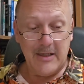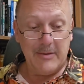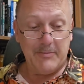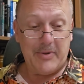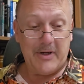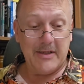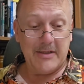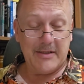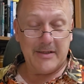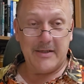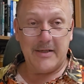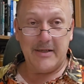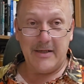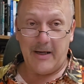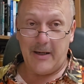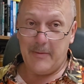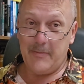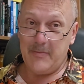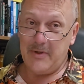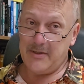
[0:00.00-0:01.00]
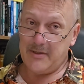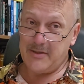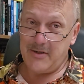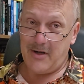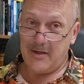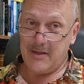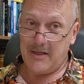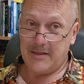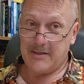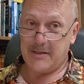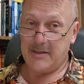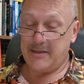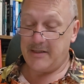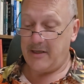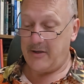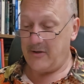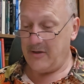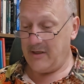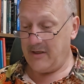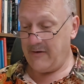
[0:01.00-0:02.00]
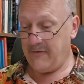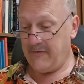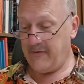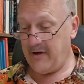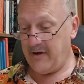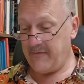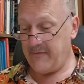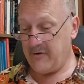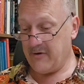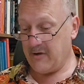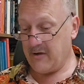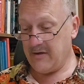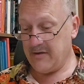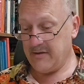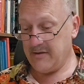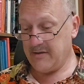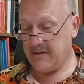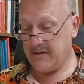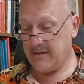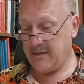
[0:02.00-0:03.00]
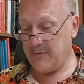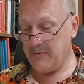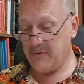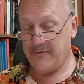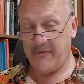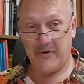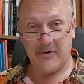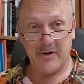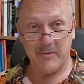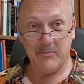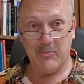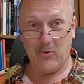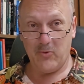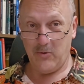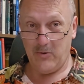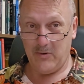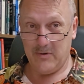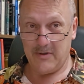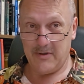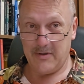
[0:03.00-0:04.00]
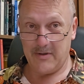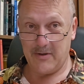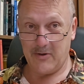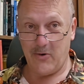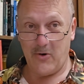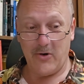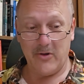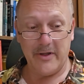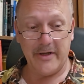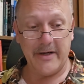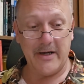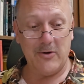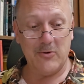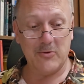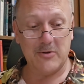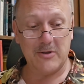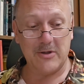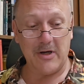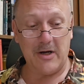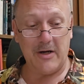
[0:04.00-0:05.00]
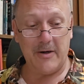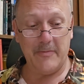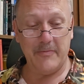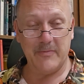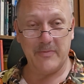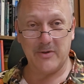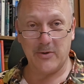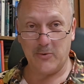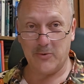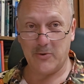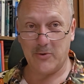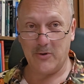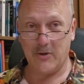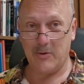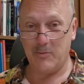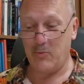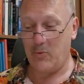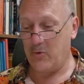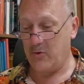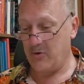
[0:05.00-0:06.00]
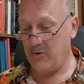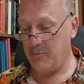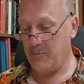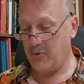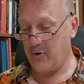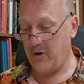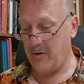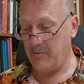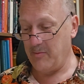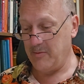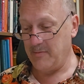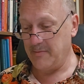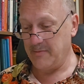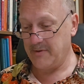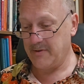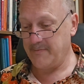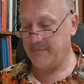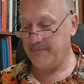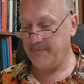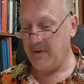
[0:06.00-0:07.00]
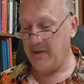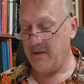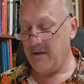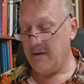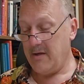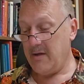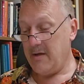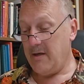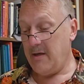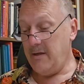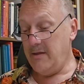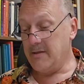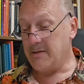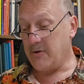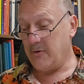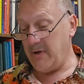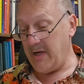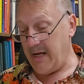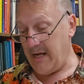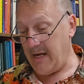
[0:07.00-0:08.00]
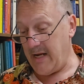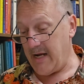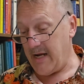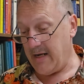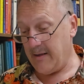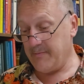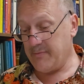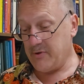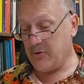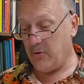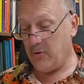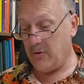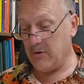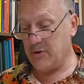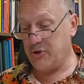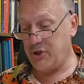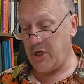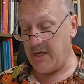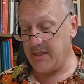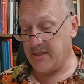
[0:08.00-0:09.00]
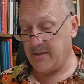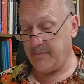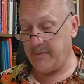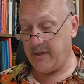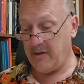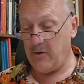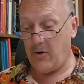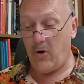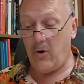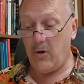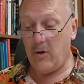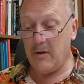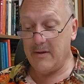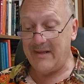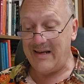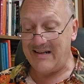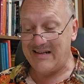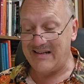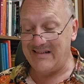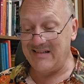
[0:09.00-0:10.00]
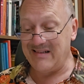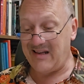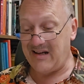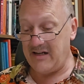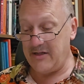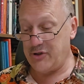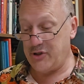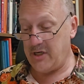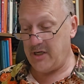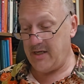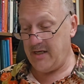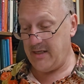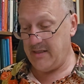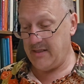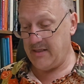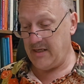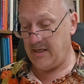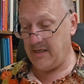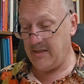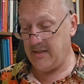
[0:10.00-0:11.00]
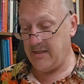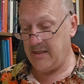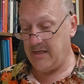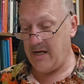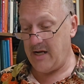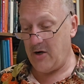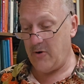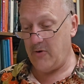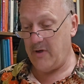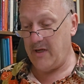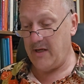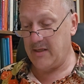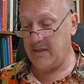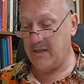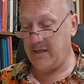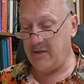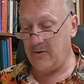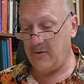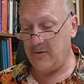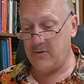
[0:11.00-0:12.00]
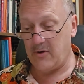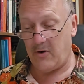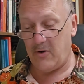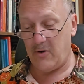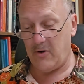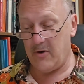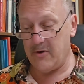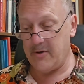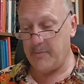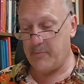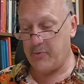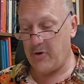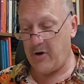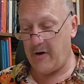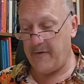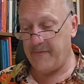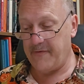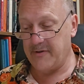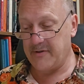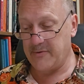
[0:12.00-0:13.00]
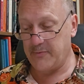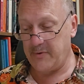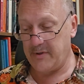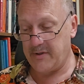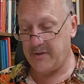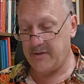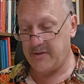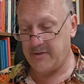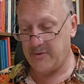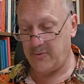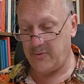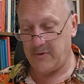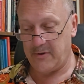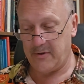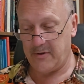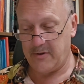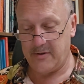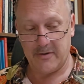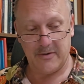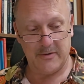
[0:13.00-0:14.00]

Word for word: but um, he's not necessarily a favorite because he was very bold in calling out um, social and moral problems. So Ahab told Jezebel all that Elijah had done and how he had killed all the prophets with the sword.